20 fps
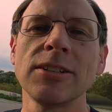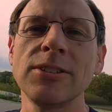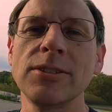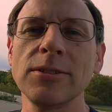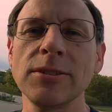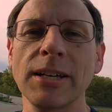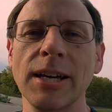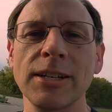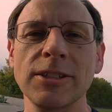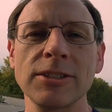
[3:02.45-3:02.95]

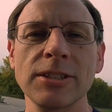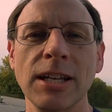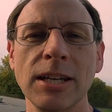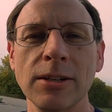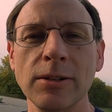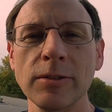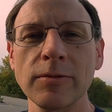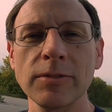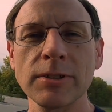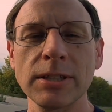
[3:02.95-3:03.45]
To do that,
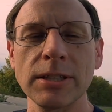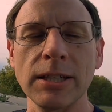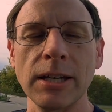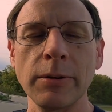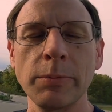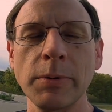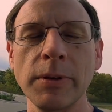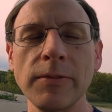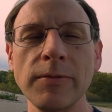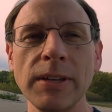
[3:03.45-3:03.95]
just head over to
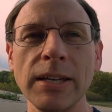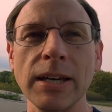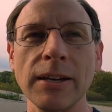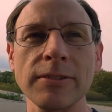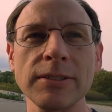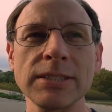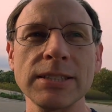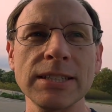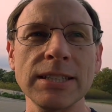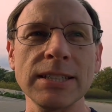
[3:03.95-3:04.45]
the
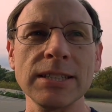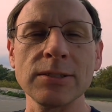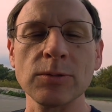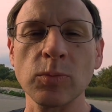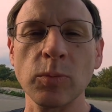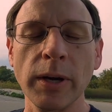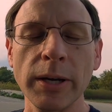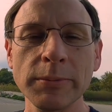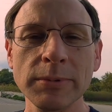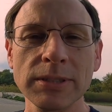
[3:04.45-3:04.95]

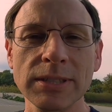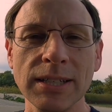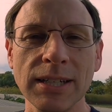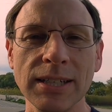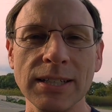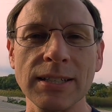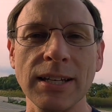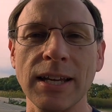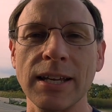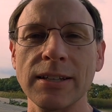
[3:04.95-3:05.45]
FPVFC's
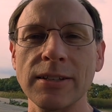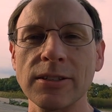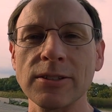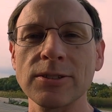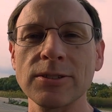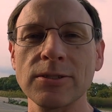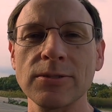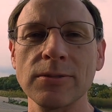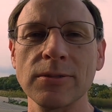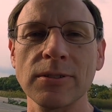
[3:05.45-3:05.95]
website and
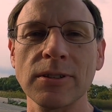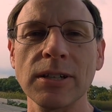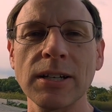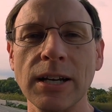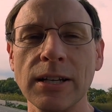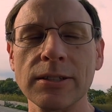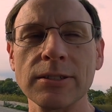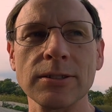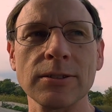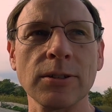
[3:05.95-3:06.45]
their
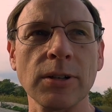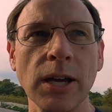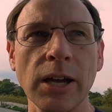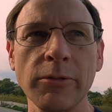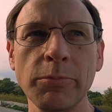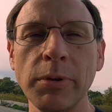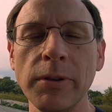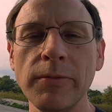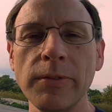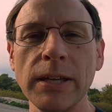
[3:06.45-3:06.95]
store, so
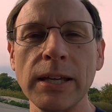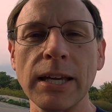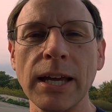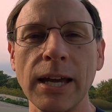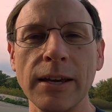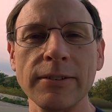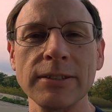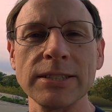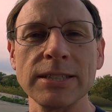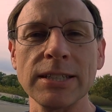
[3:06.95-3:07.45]

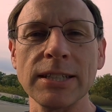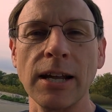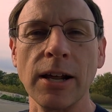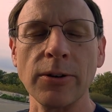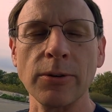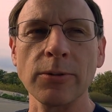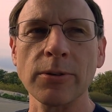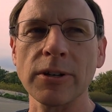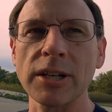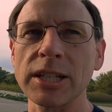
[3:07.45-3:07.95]

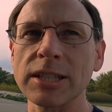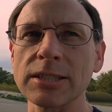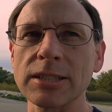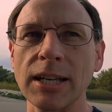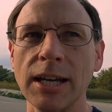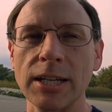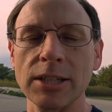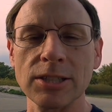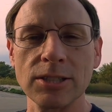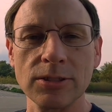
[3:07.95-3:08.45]

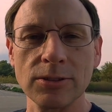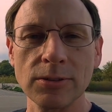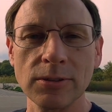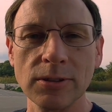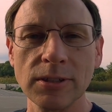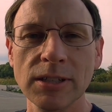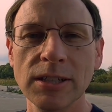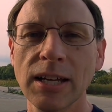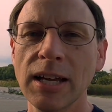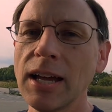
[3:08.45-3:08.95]

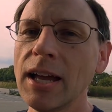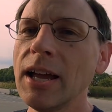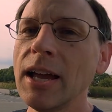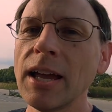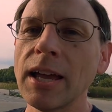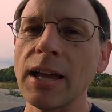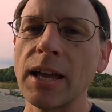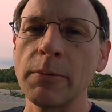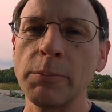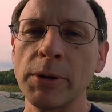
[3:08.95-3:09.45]
fpvfc.org/store,
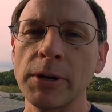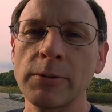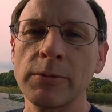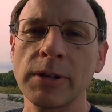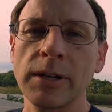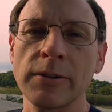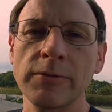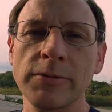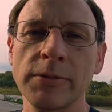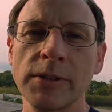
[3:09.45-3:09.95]
and
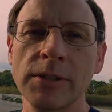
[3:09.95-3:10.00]
pick one out for